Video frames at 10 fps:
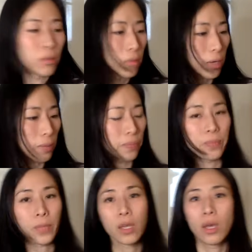right?
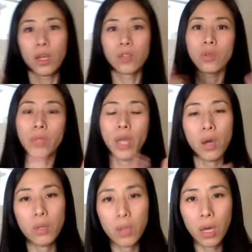So
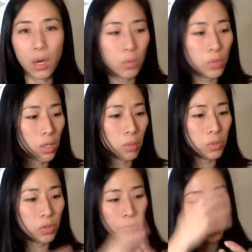now we are
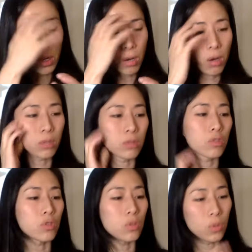moving on
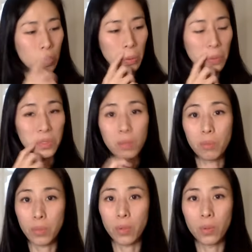to
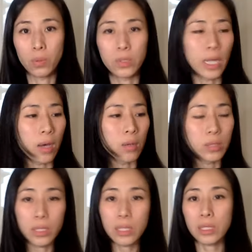some bowls. Now
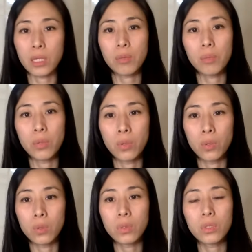this set of
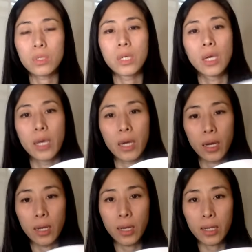bowls,
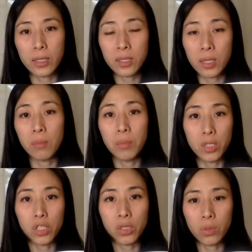like I
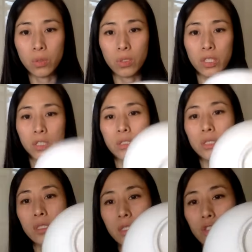mentioned earlier,
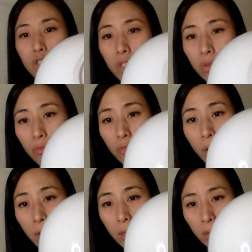this is just
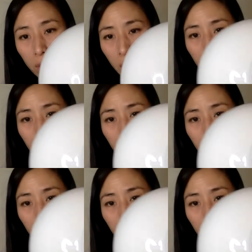regular